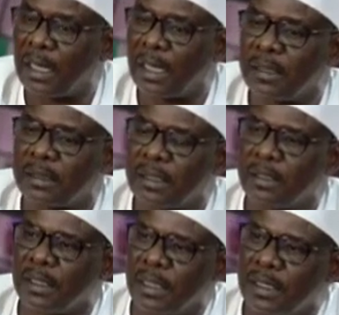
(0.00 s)

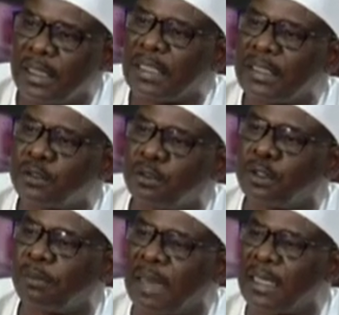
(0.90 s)
And that is
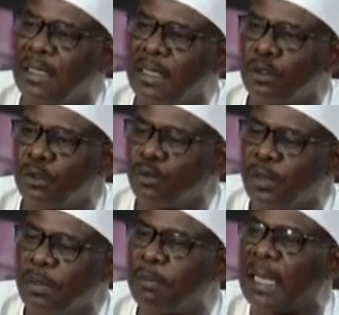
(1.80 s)
not by
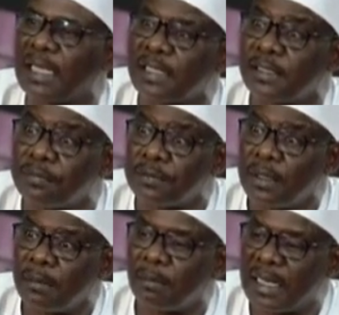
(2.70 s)
doing palliatives.
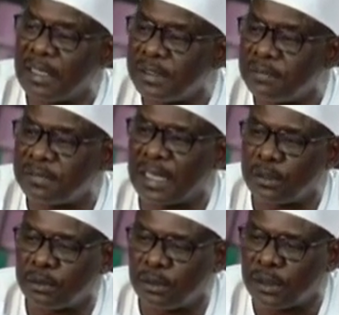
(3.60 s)
Palliatives are
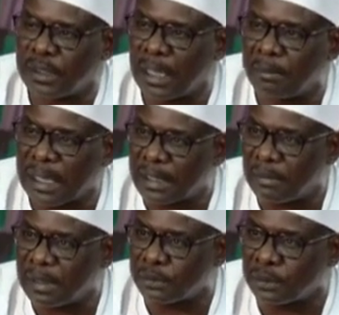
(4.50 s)
temporary
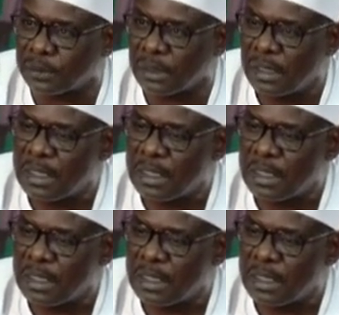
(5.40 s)
measures.